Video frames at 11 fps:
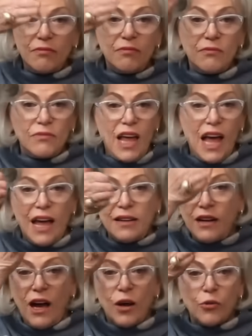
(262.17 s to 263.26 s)

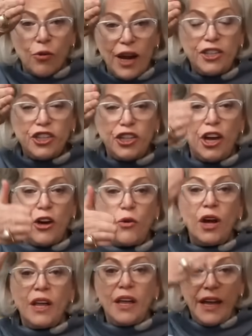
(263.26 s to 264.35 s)
ratio
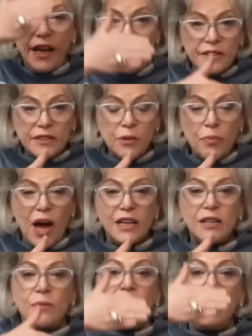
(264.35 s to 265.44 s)
hit the
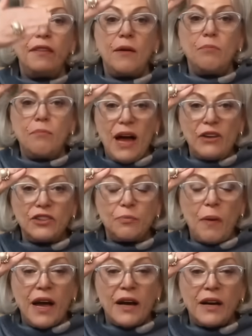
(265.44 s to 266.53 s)
bottom and then bounce
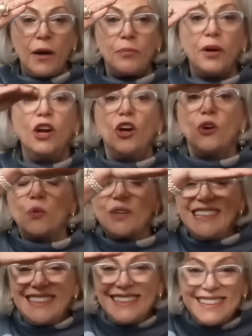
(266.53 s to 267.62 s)
back up.
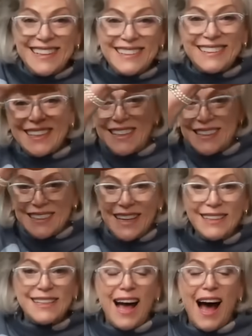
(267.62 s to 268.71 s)
Resistance
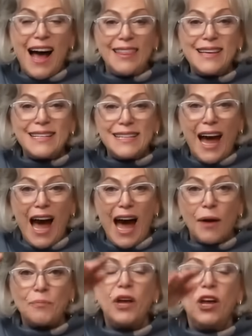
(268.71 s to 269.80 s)
is on the
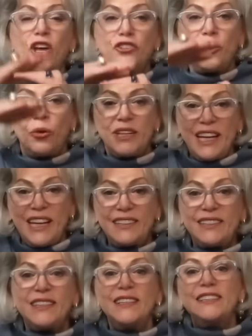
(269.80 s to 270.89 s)
top. So it
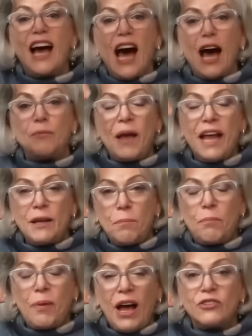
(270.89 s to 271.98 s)
hits the top and
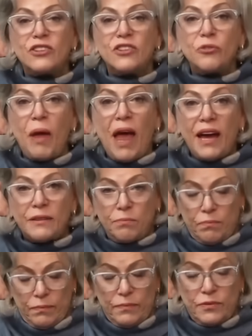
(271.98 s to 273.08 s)
it bounces back
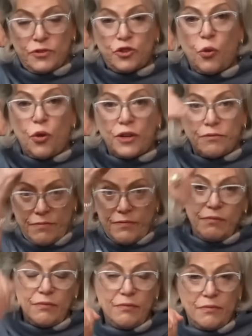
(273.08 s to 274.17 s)
toward
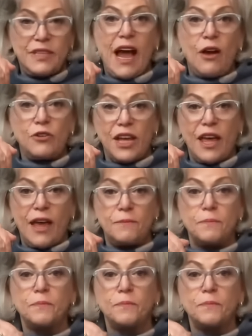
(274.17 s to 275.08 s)
down again.